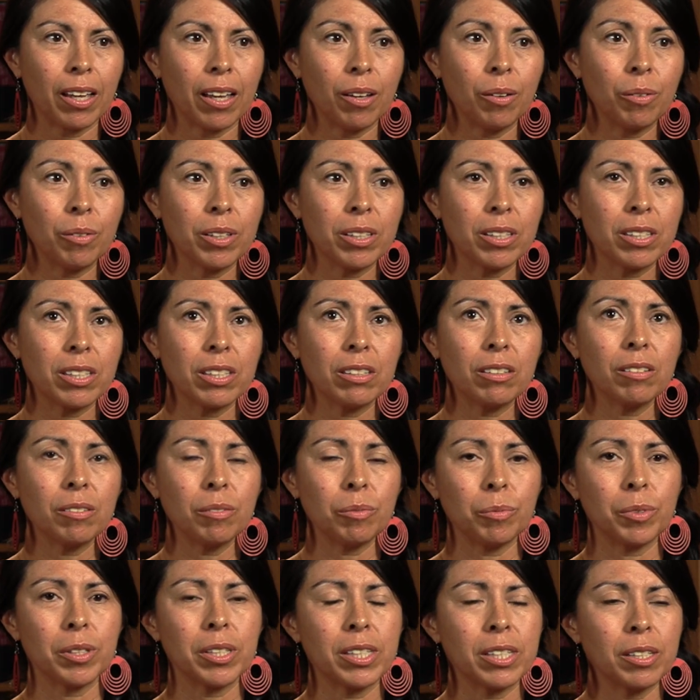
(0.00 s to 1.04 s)
And we
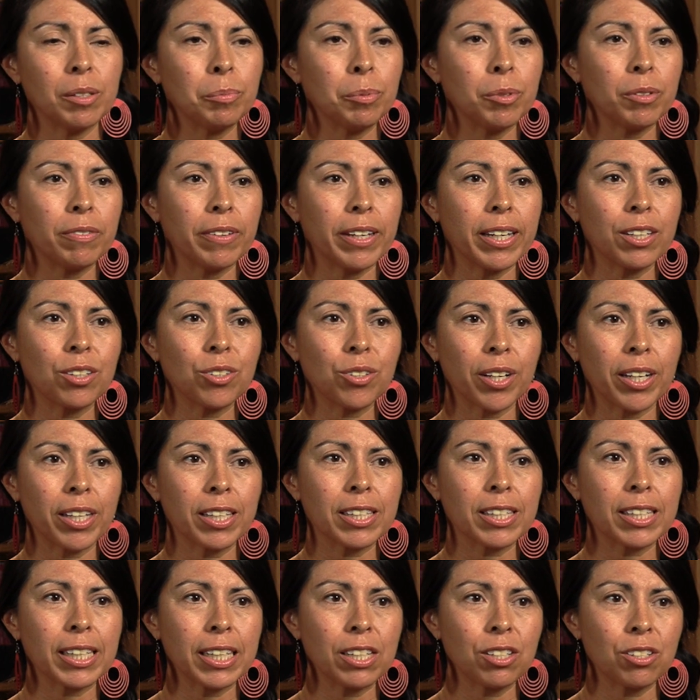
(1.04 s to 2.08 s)
still we still provide
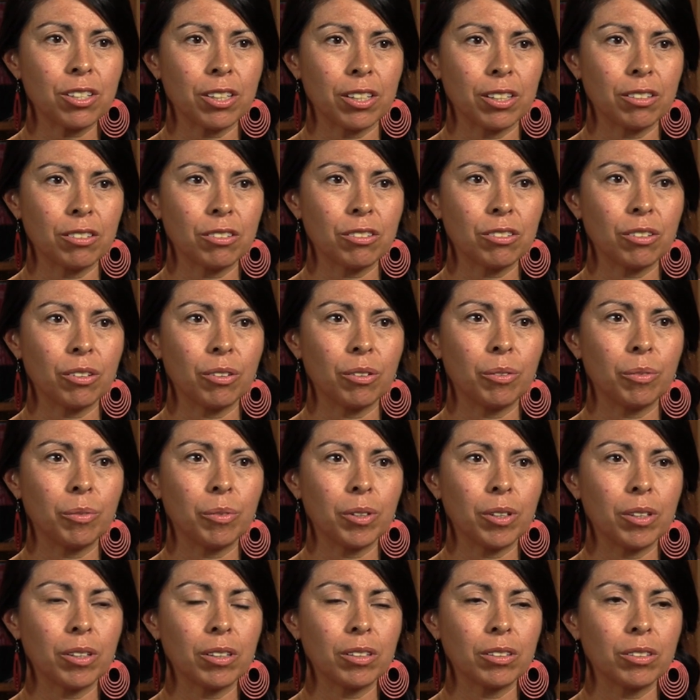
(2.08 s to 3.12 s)
translation. So
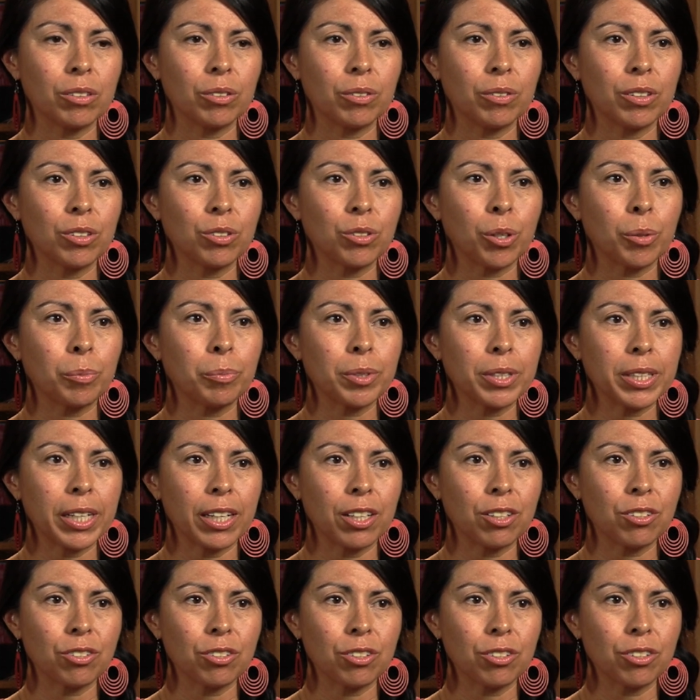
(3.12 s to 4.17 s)
we'll do
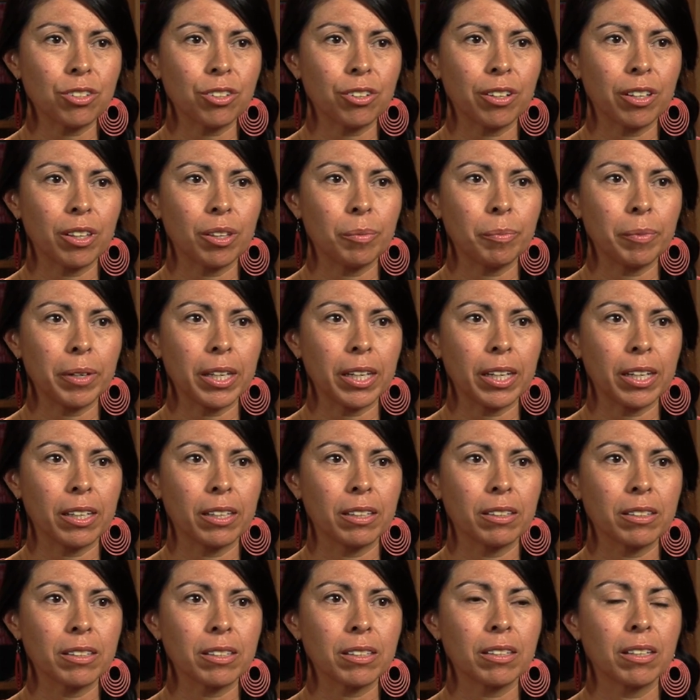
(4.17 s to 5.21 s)
interpretation during the
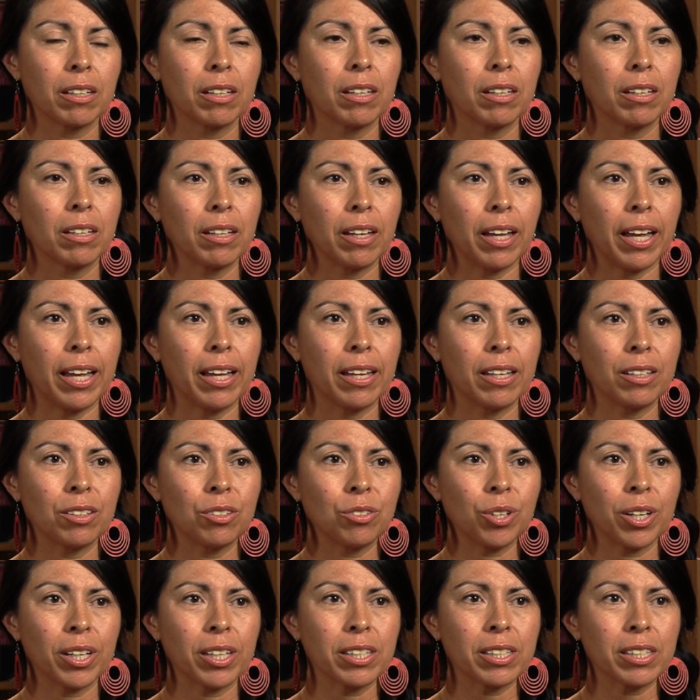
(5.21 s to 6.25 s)
meetings and
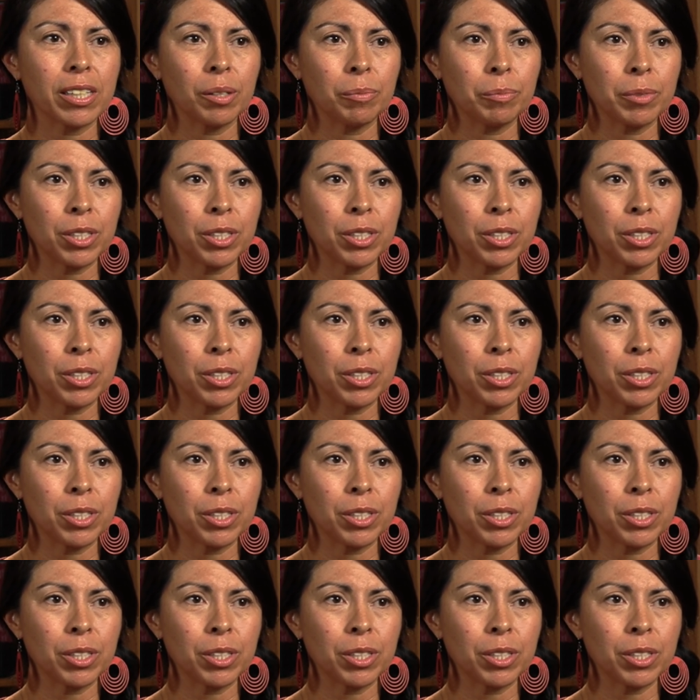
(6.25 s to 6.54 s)
translate